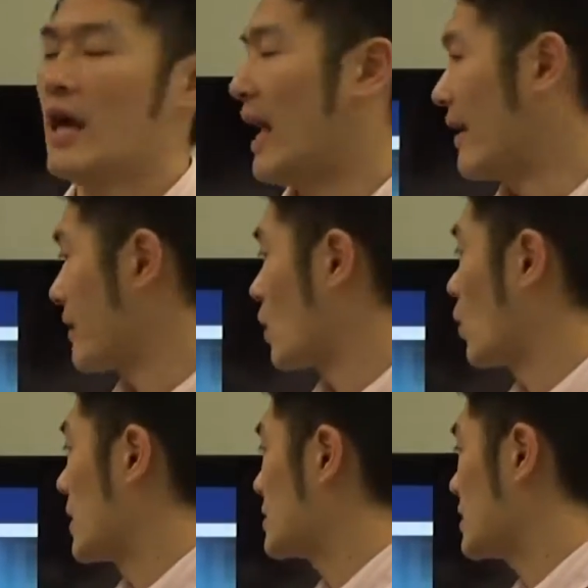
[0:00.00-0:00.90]
and the
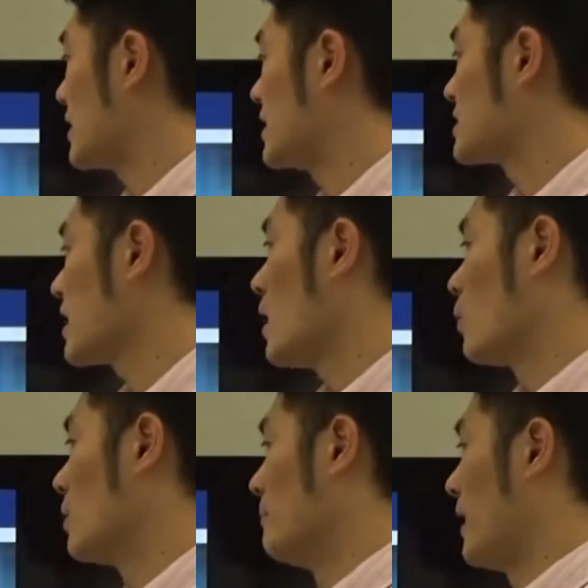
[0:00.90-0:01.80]
question is,
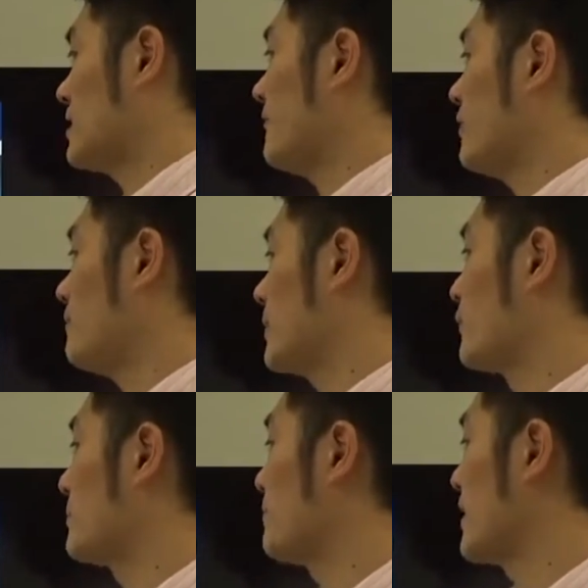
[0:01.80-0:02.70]
will multi-view be
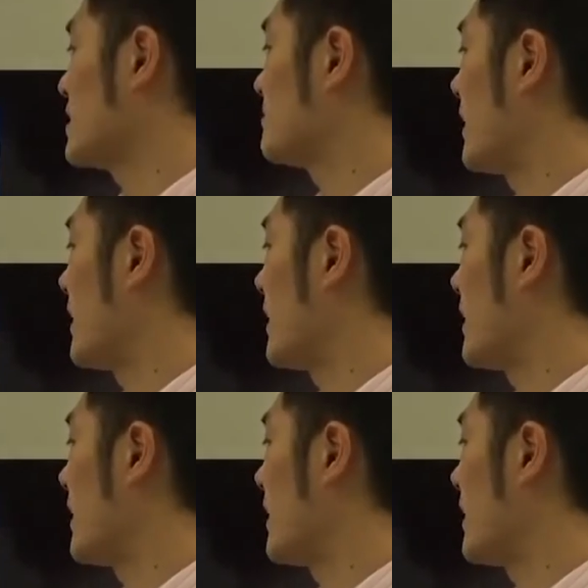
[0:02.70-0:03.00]
replaced